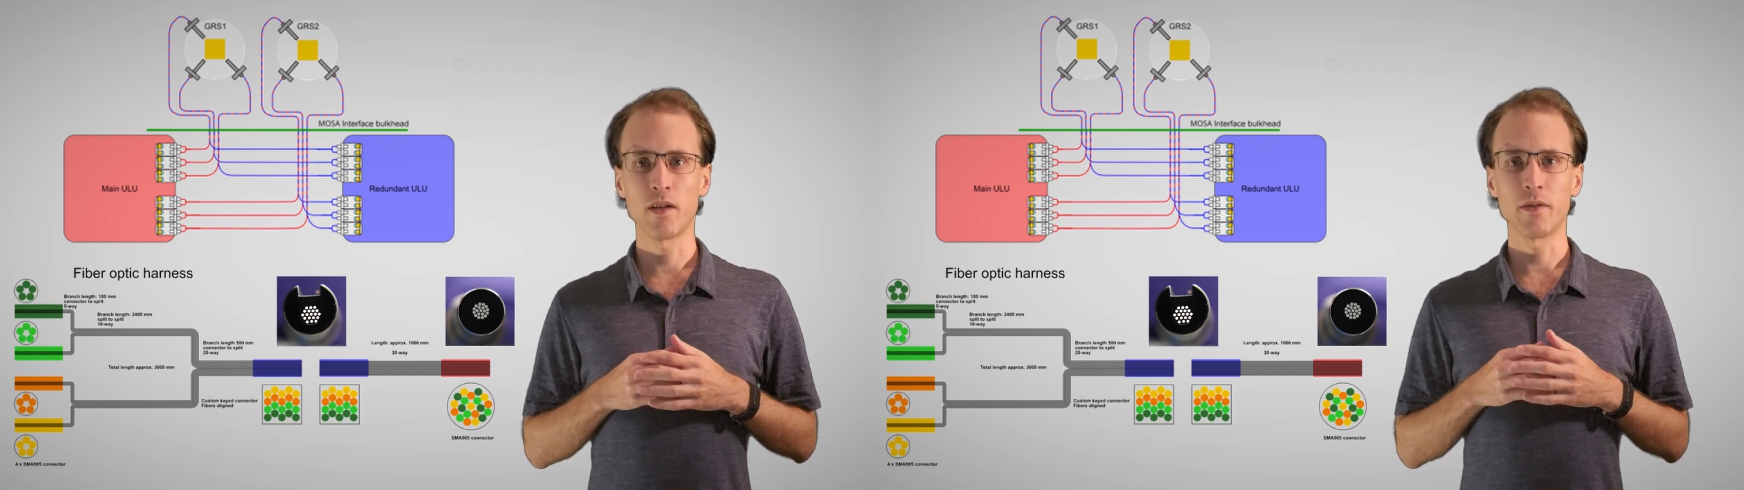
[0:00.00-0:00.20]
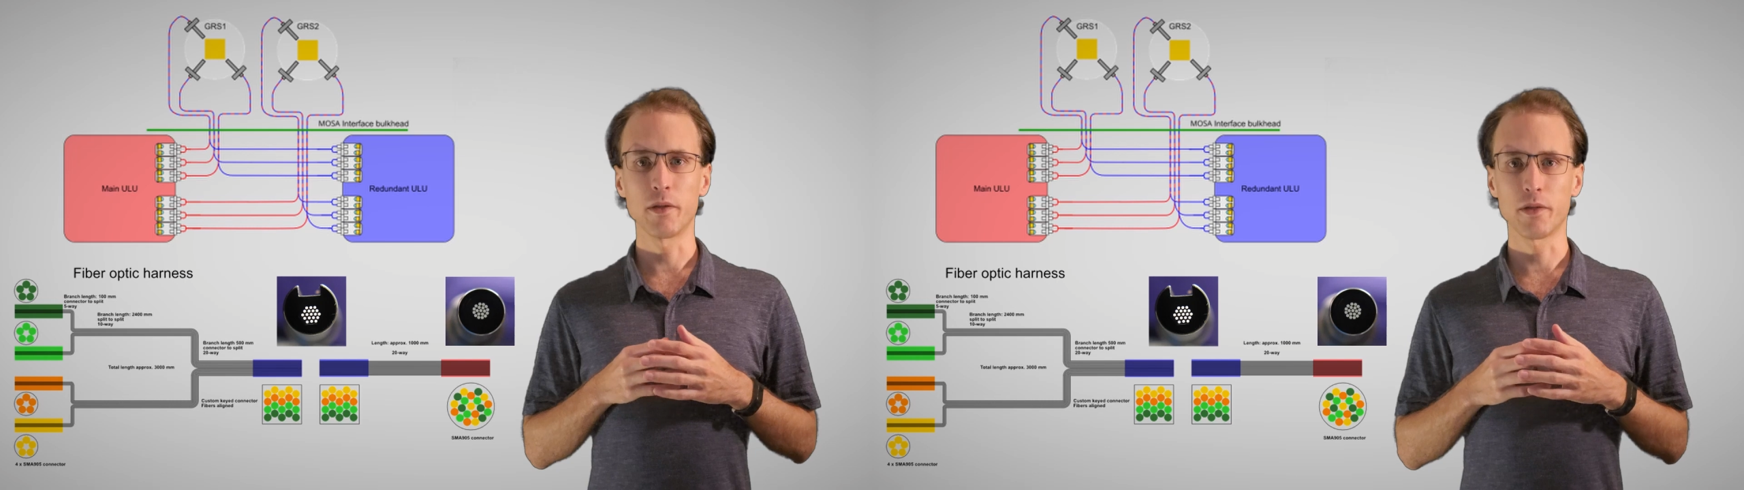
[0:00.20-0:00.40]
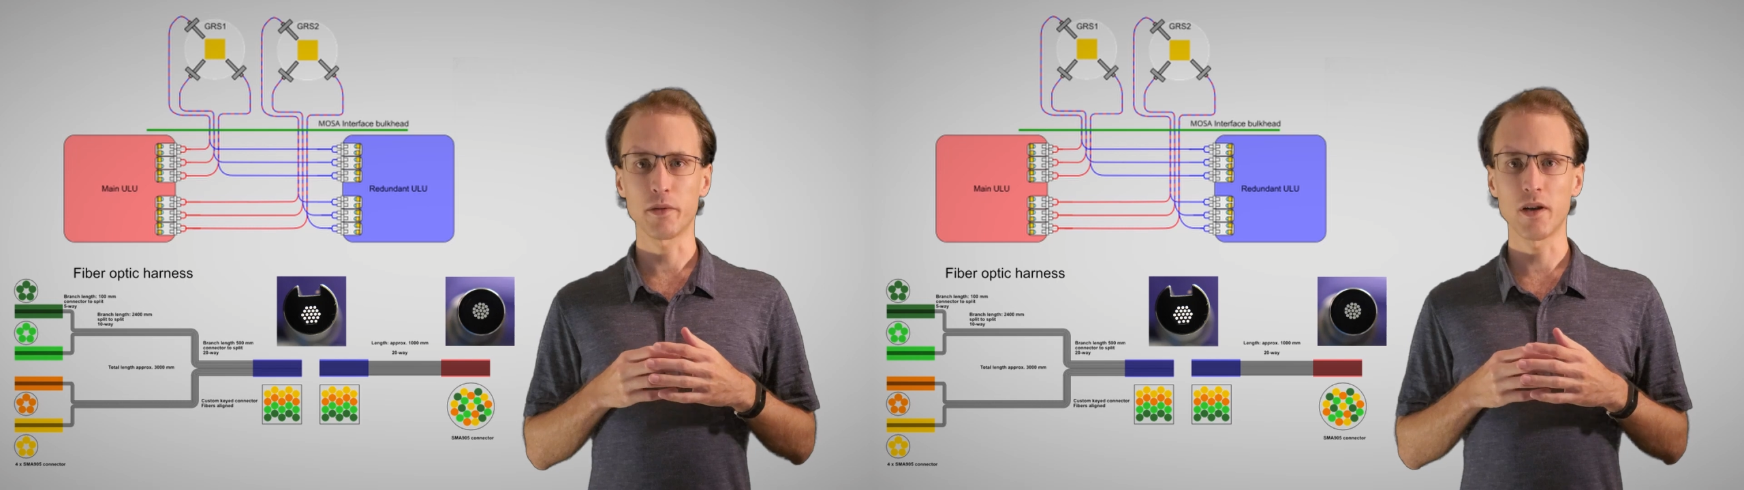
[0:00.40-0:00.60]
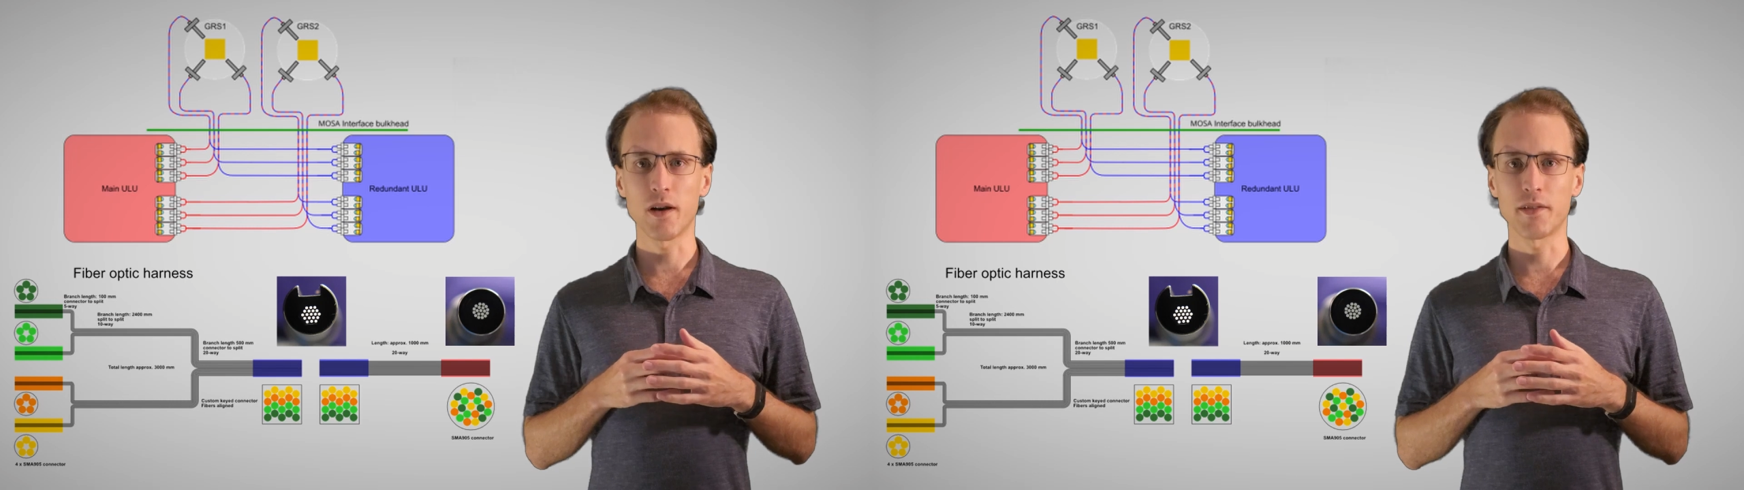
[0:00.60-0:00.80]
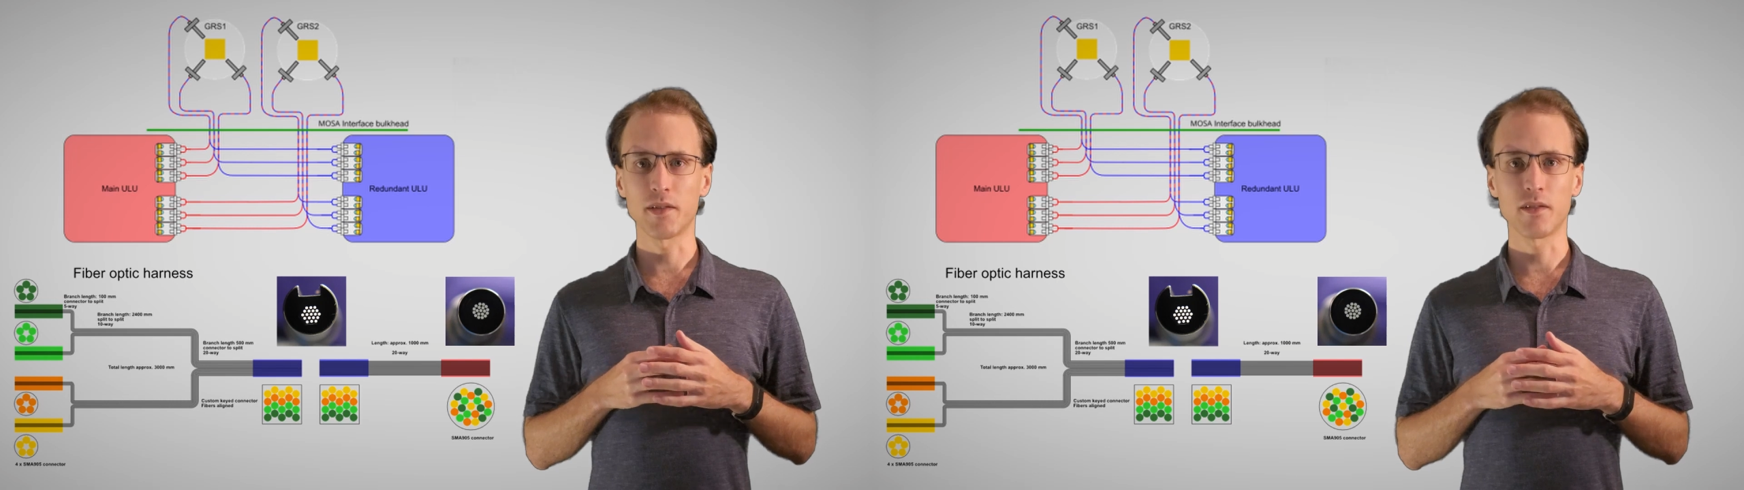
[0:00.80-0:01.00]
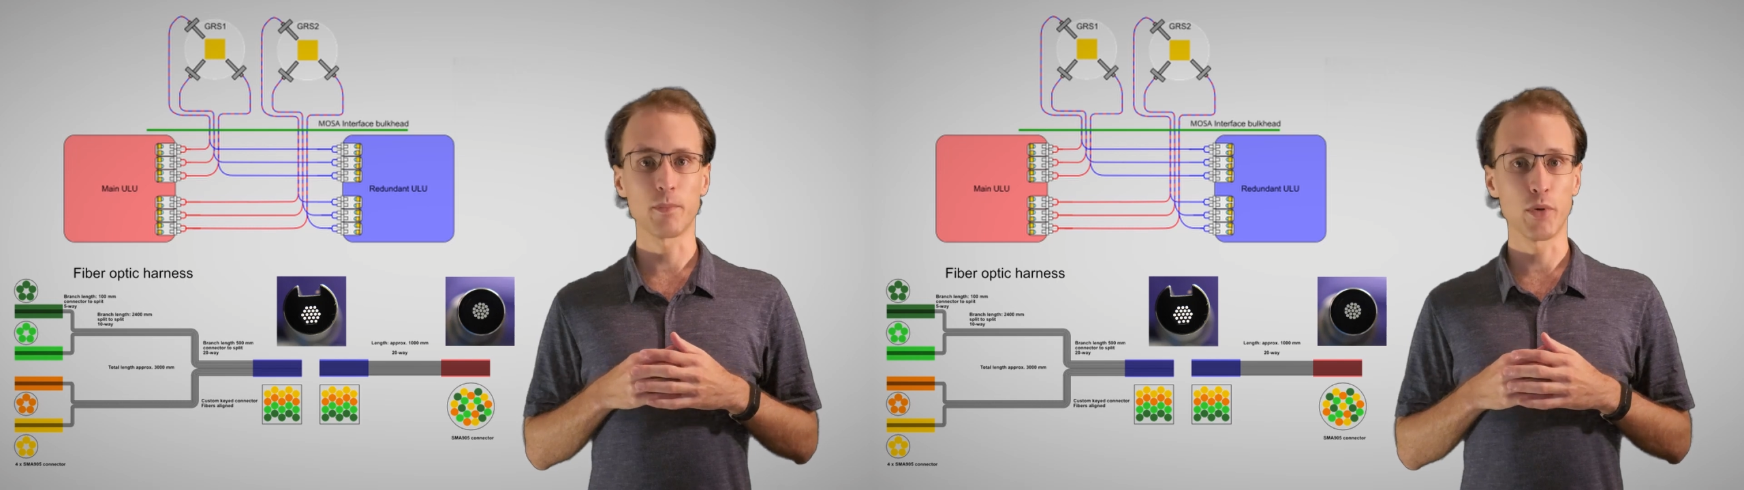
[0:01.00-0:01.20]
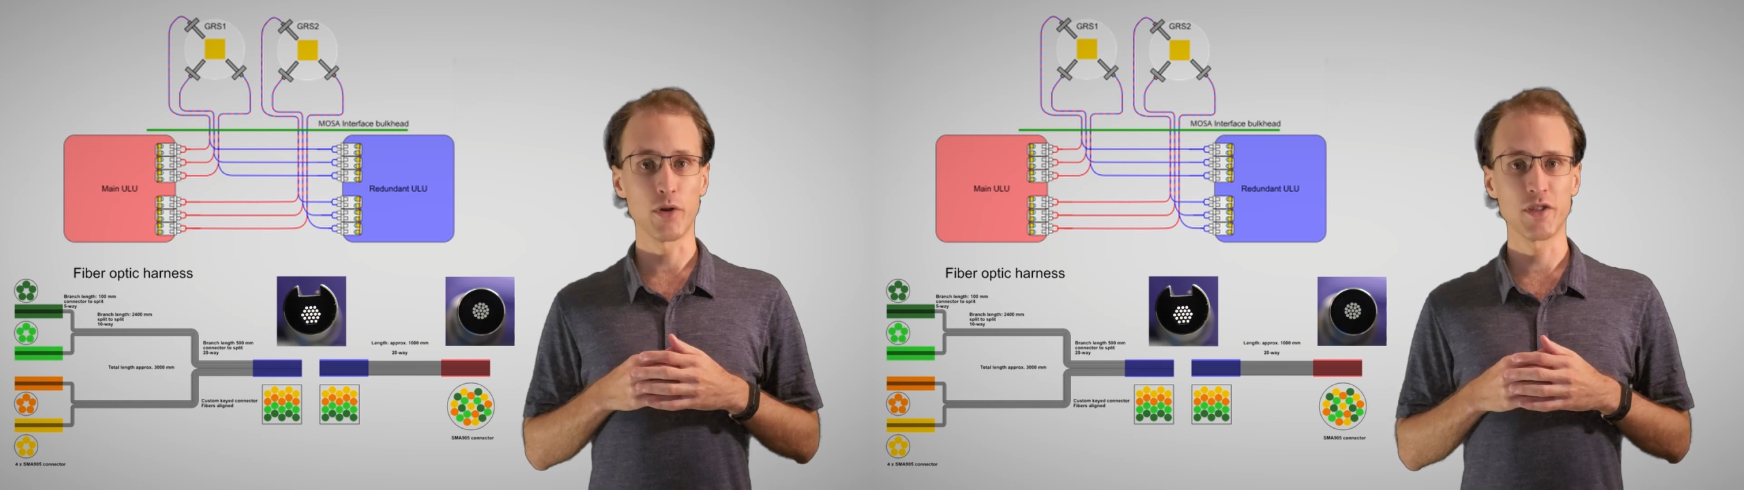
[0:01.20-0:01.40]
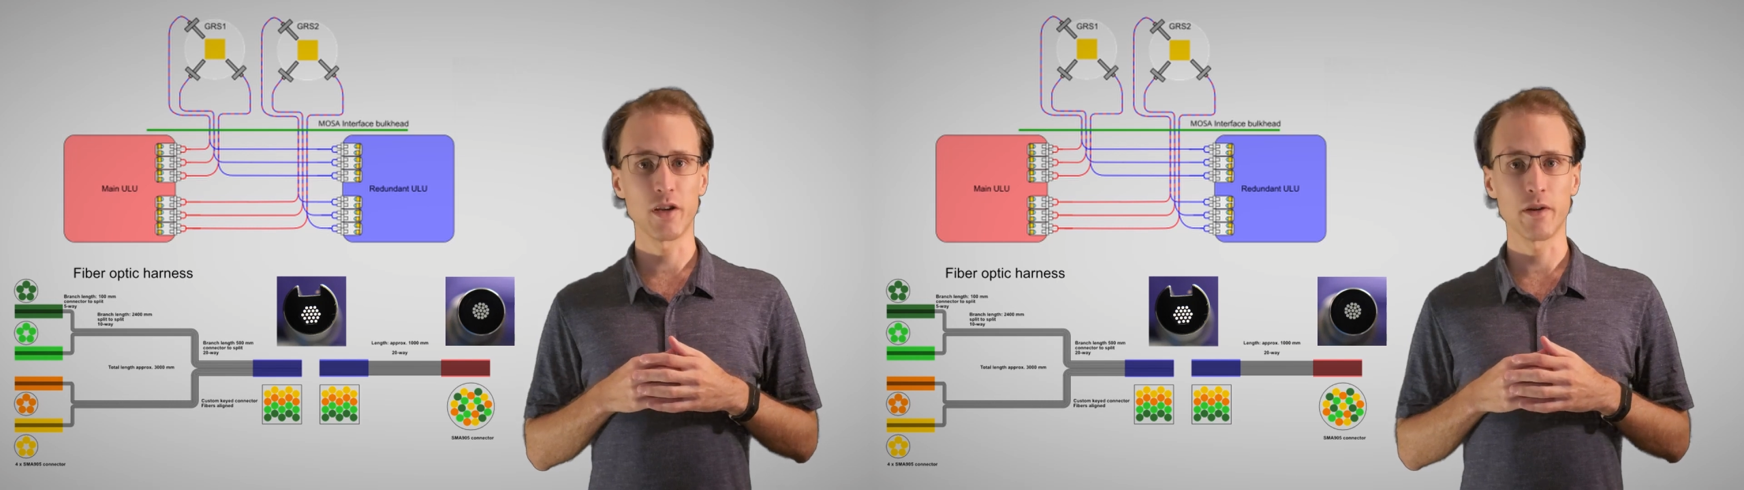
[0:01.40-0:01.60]
that the 3 ISICs per
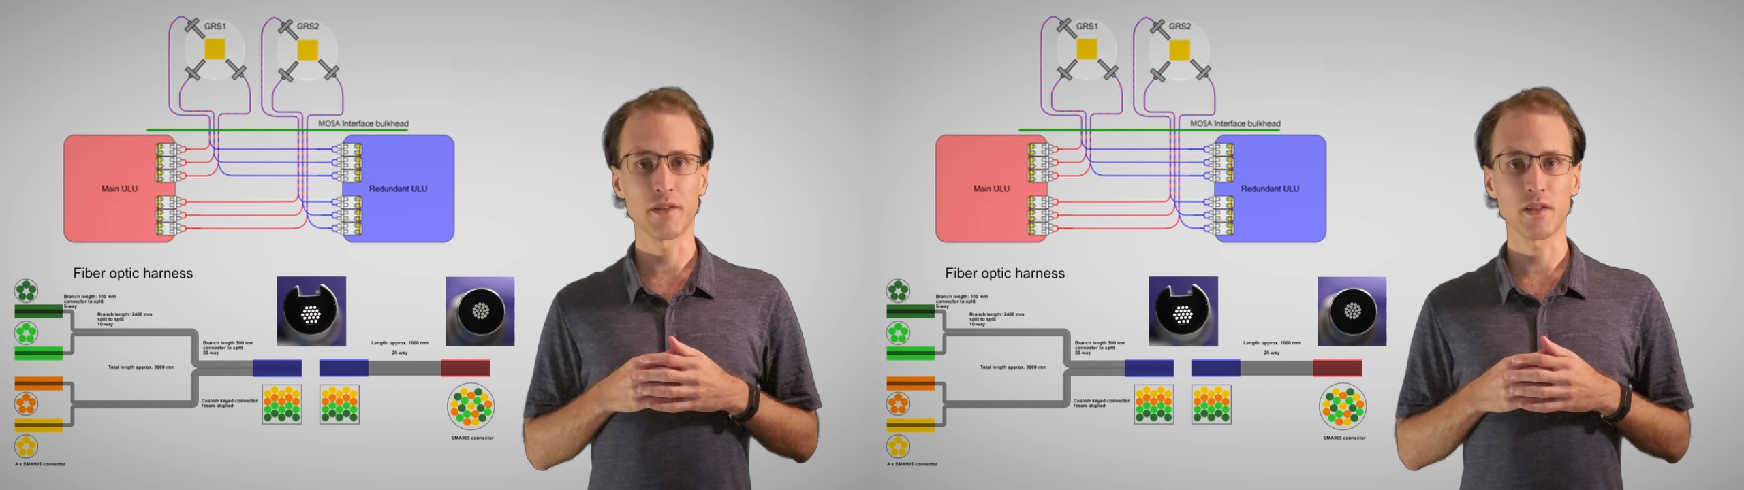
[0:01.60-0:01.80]
GRS